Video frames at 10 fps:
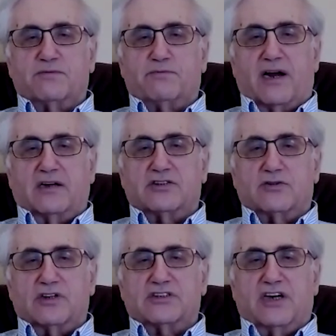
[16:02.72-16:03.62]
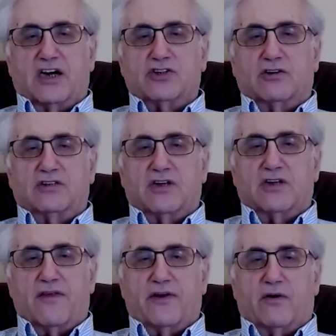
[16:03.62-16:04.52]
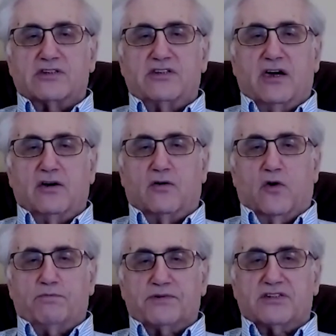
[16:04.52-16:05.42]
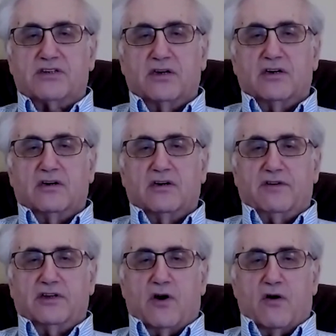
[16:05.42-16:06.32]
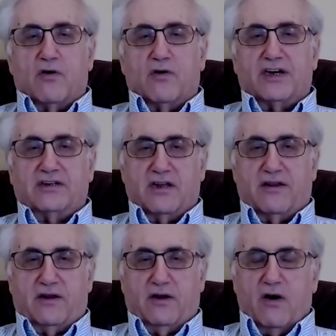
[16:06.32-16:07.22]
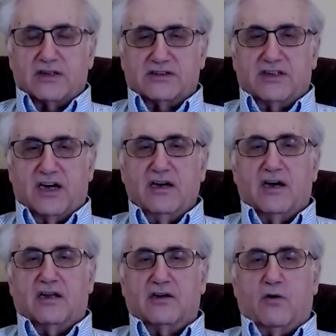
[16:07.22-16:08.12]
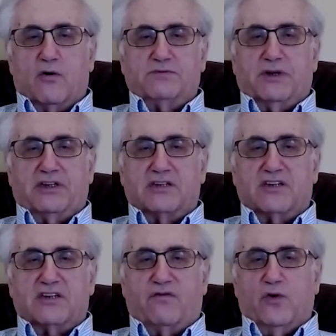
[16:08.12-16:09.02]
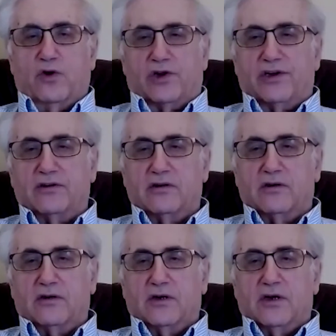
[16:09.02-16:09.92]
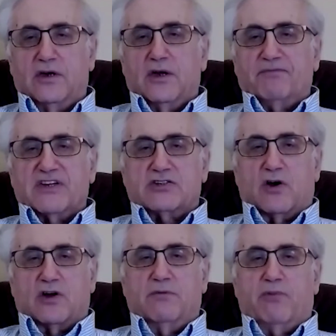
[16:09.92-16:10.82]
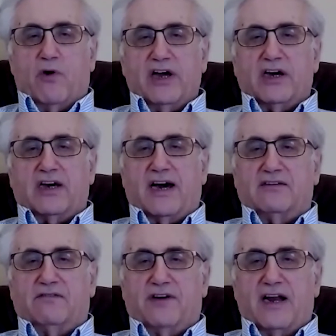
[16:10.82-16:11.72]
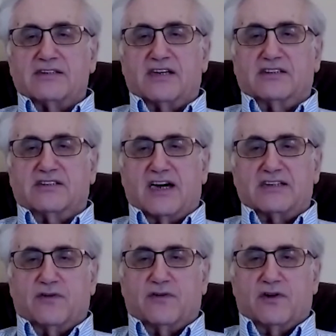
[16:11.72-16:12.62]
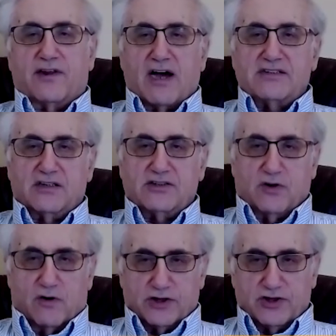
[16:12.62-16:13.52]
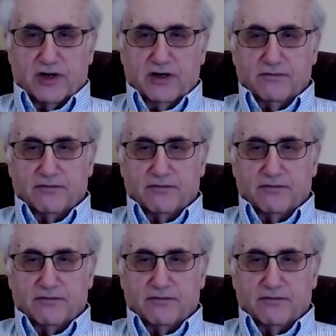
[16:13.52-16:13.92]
parents to reschedule it on Thursday. Oops, we know that on Thursday, the hospitals are full. So the boy had a very successful thoracic surgery,